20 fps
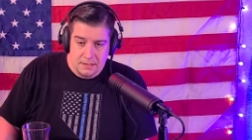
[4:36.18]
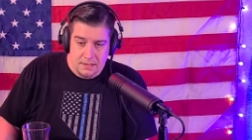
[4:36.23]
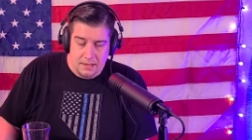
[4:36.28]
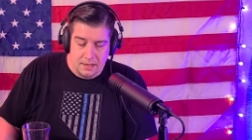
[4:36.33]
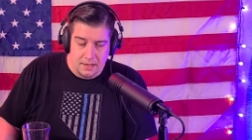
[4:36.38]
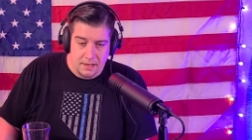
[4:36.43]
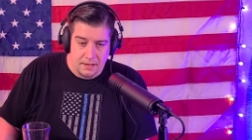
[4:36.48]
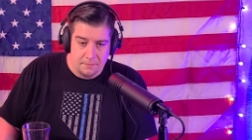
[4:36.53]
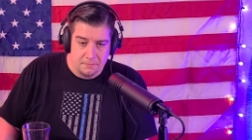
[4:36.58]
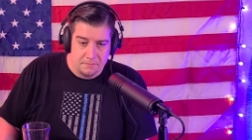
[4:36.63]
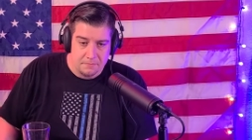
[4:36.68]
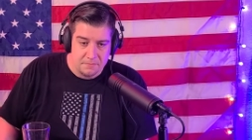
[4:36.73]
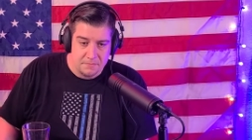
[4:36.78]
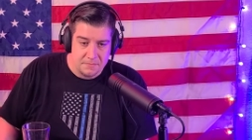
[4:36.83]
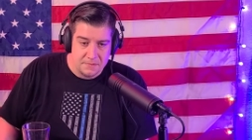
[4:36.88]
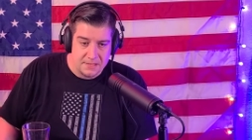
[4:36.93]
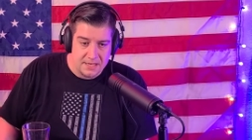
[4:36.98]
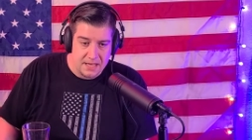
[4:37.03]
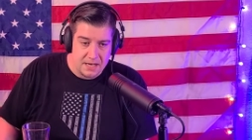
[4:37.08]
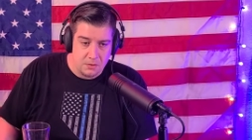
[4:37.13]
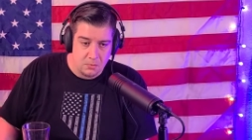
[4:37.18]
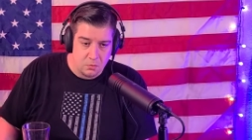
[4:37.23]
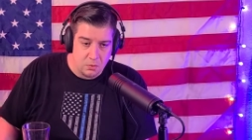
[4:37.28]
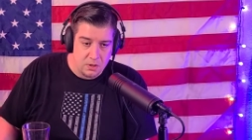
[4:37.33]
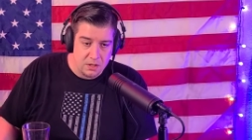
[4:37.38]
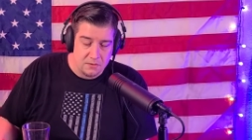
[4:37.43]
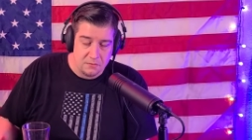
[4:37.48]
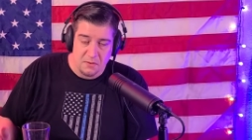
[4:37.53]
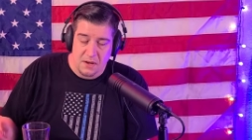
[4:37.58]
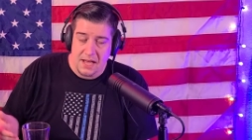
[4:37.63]
um, than it would
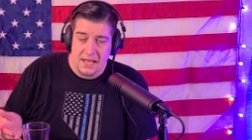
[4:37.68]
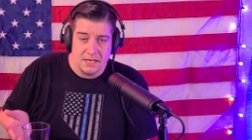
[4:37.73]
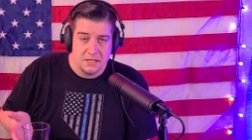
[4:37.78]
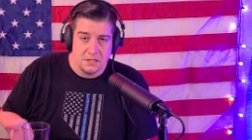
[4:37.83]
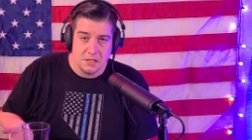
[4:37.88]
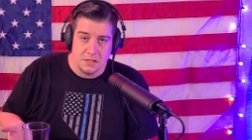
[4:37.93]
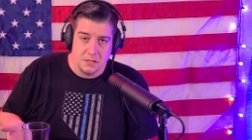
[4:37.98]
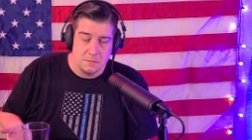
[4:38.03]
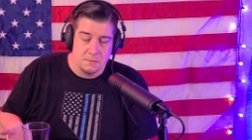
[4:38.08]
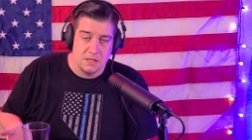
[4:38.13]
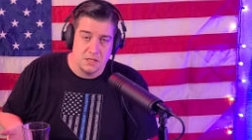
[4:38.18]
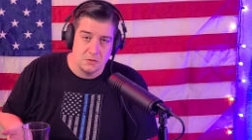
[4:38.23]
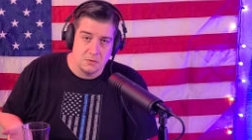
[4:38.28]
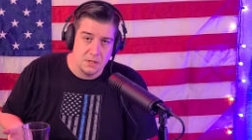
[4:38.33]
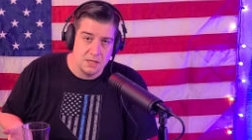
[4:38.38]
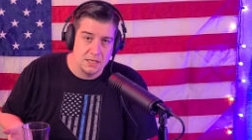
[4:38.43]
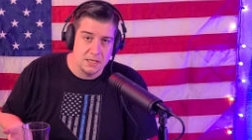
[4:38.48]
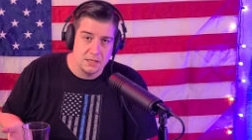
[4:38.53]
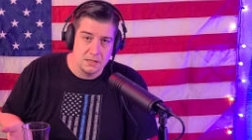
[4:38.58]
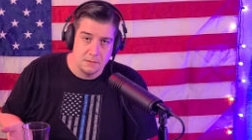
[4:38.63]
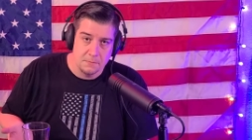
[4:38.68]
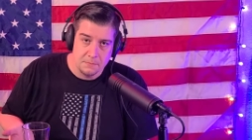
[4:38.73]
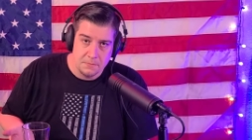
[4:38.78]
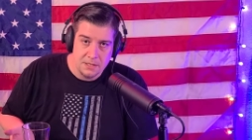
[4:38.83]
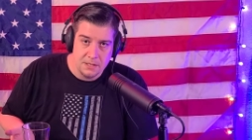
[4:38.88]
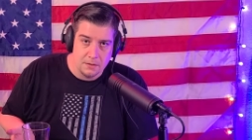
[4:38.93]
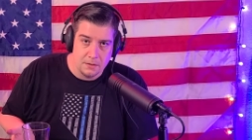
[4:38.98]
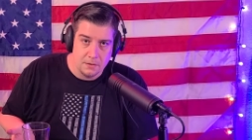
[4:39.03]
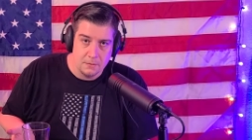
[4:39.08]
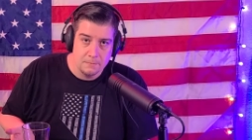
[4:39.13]
if I had just been drinking the
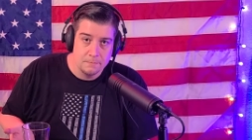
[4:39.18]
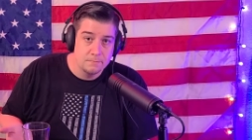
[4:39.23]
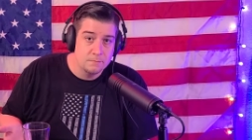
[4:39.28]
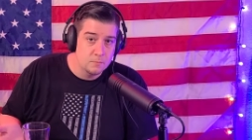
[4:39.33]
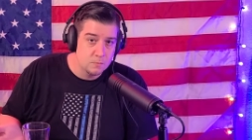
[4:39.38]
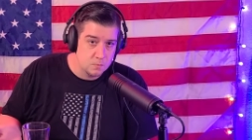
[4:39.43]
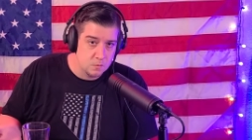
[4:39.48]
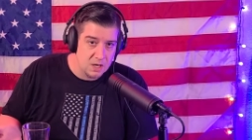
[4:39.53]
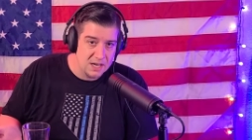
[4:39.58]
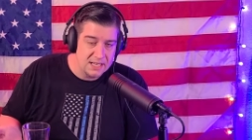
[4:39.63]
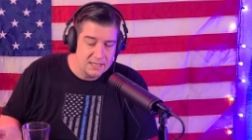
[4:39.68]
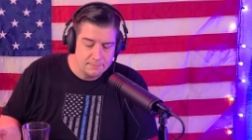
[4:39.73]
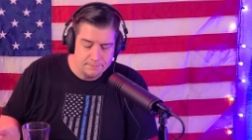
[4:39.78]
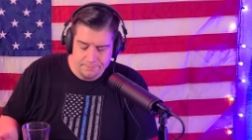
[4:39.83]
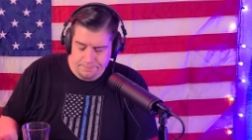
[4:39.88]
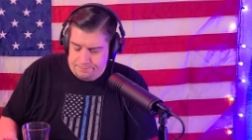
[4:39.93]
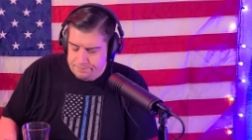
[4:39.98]
beer, right?